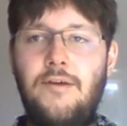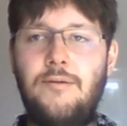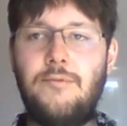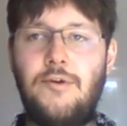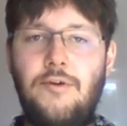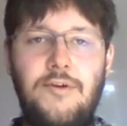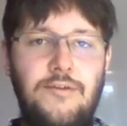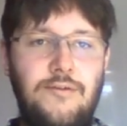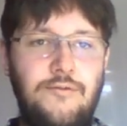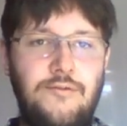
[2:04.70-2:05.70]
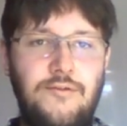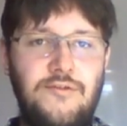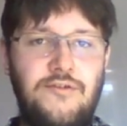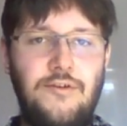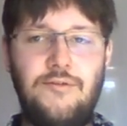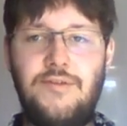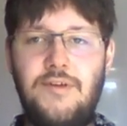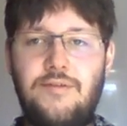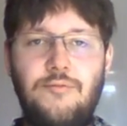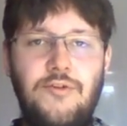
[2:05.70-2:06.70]
Going to show
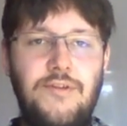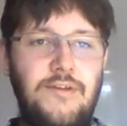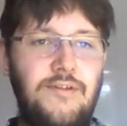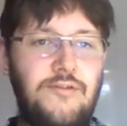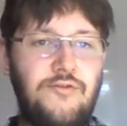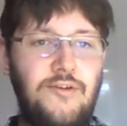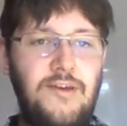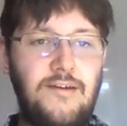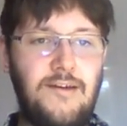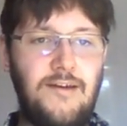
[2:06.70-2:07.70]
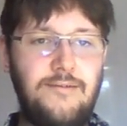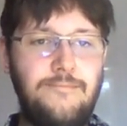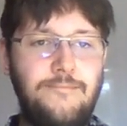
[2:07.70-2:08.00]
this one in the tree again.